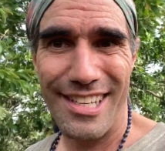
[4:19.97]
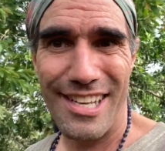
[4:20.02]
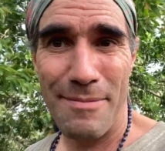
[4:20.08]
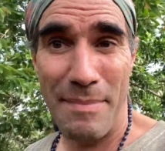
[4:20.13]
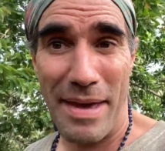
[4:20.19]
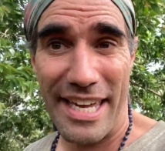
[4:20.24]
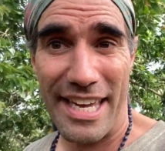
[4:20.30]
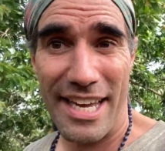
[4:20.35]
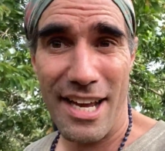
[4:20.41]

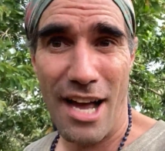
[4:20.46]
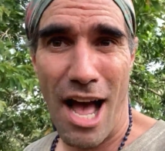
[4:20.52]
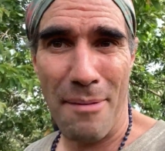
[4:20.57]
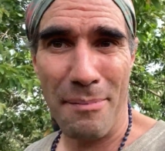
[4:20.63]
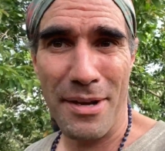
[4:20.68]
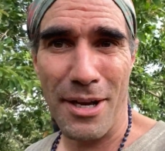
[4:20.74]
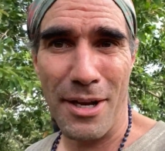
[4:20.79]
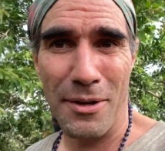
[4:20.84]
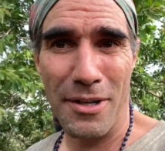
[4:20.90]
making
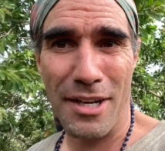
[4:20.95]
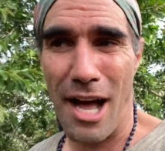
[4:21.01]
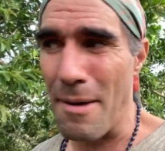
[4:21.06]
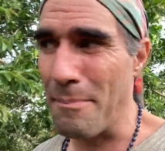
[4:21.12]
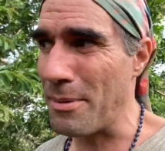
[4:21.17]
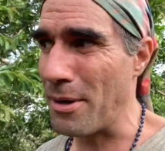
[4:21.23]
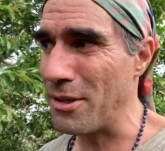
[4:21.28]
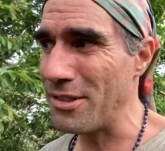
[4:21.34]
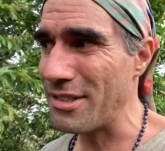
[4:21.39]

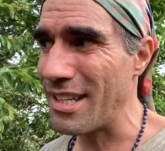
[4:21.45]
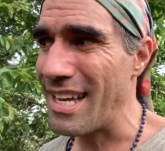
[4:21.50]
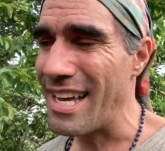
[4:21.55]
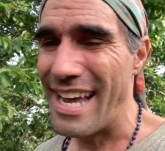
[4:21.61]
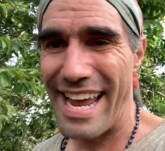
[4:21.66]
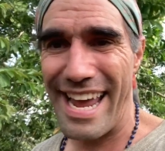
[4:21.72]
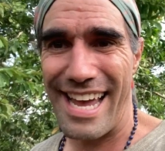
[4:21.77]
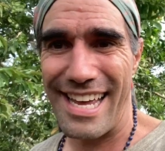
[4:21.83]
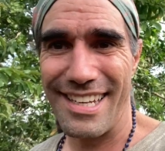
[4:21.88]
compost,
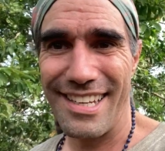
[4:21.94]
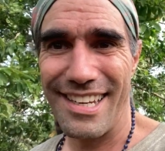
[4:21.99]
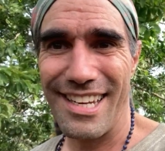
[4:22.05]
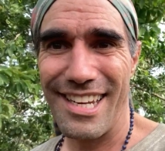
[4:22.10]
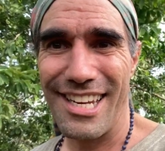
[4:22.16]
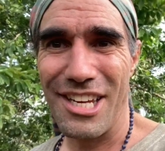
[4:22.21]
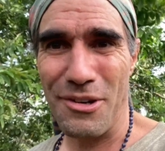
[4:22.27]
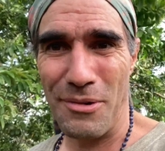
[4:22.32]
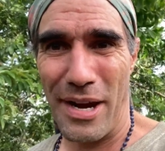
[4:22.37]
and
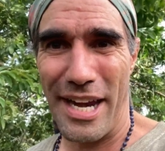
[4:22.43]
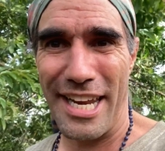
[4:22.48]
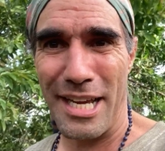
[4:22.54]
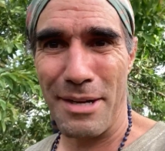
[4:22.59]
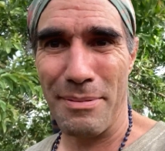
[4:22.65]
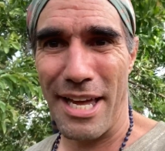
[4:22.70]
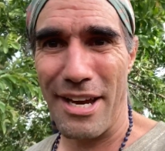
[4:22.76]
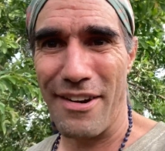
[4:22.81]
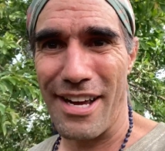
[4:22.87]
creating
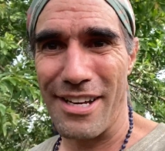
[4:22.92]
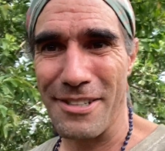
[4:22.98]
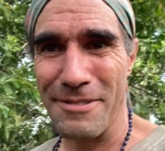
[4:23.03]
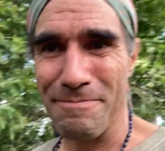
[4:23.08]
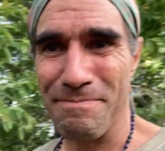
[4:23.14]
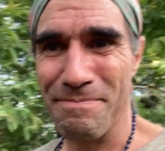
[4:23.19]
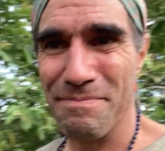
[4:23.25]
a playground.